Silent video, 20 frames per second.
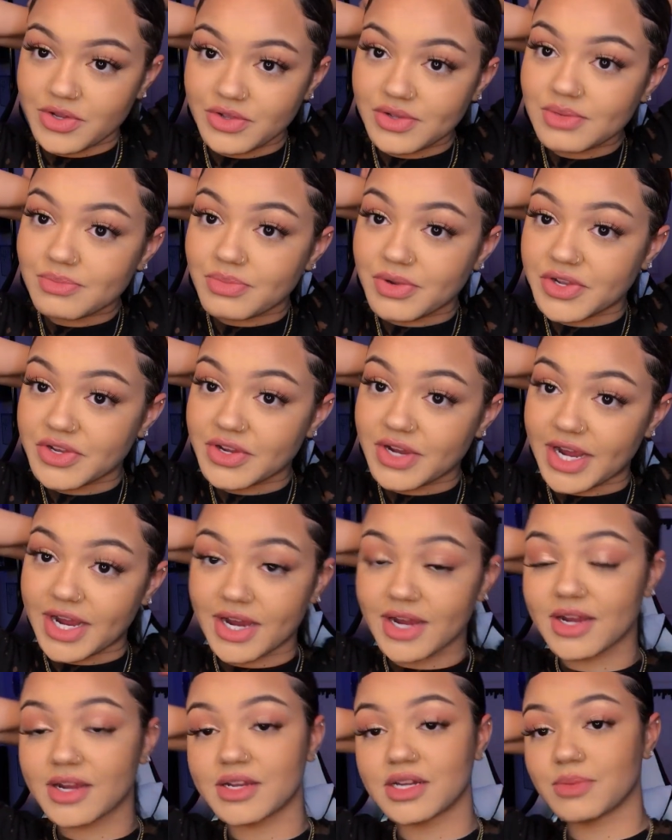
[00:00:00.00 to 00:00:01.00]
you can put your
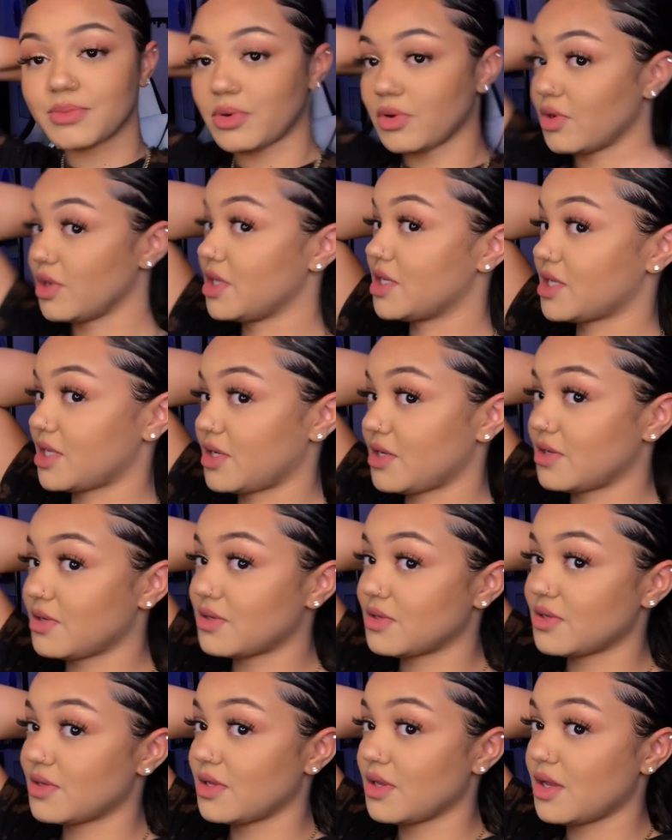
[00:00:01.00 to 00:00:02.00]
hair in a ponytail
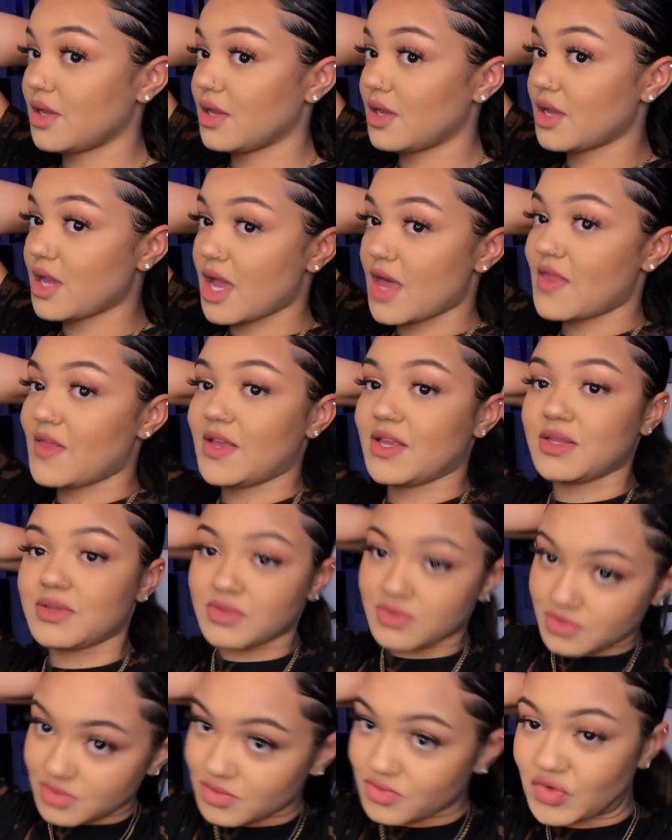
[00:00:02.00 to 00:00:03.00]
and
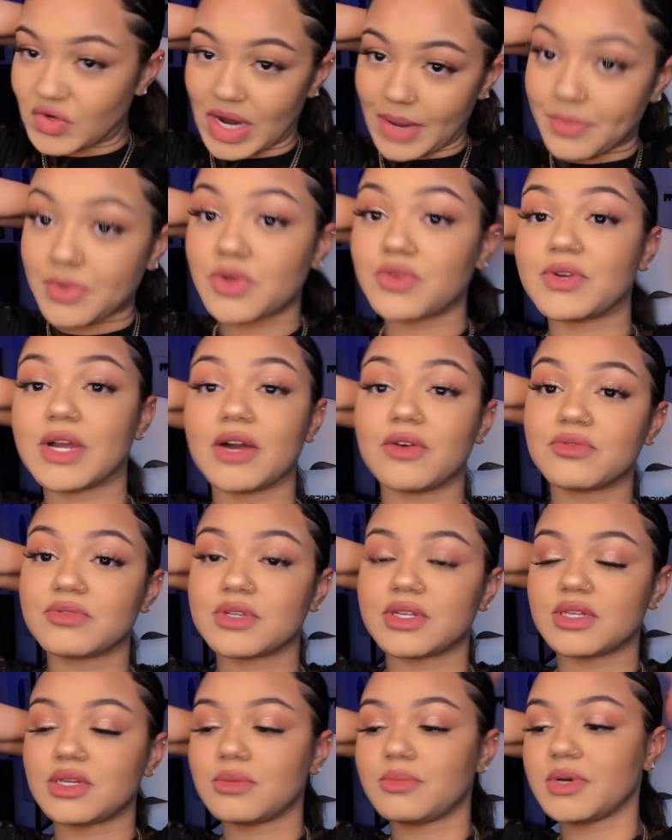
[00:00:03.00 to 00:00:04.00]
then wrap it around
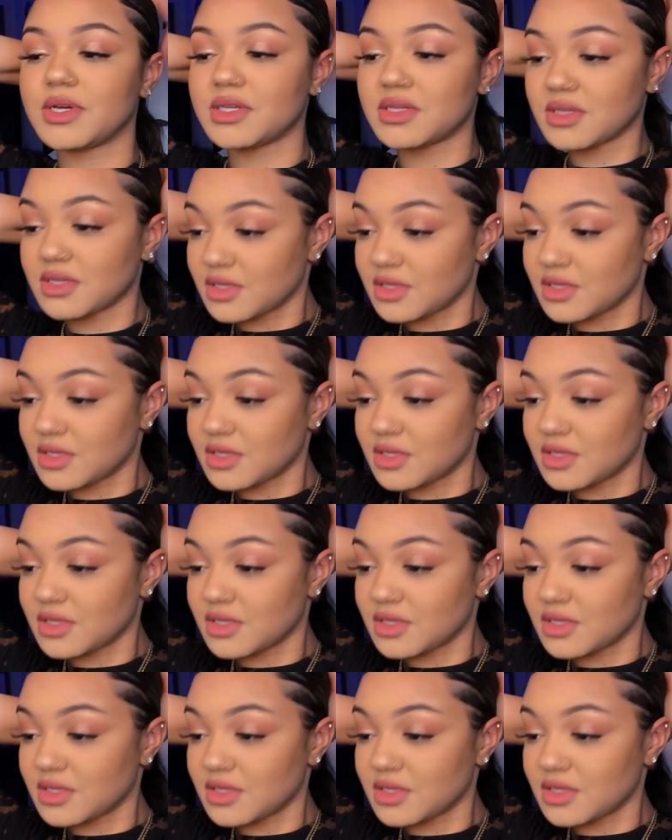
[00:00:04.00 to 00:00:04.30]
in a bun.